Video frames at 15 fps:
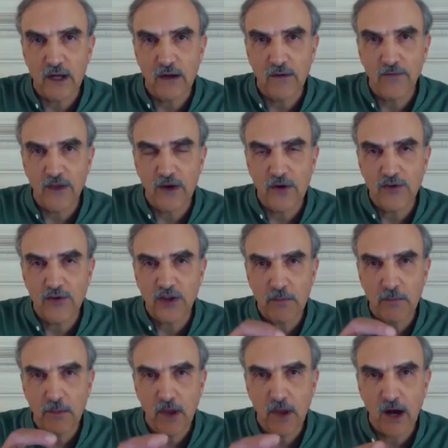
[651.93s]
If there is
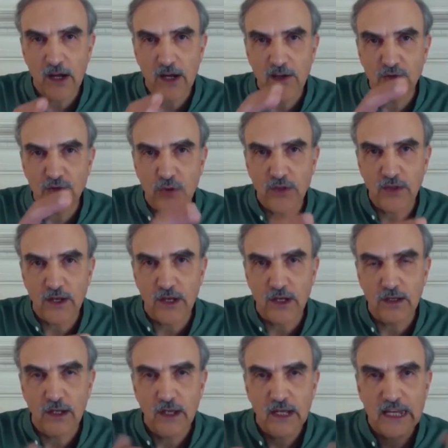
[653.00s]
a blockage within it,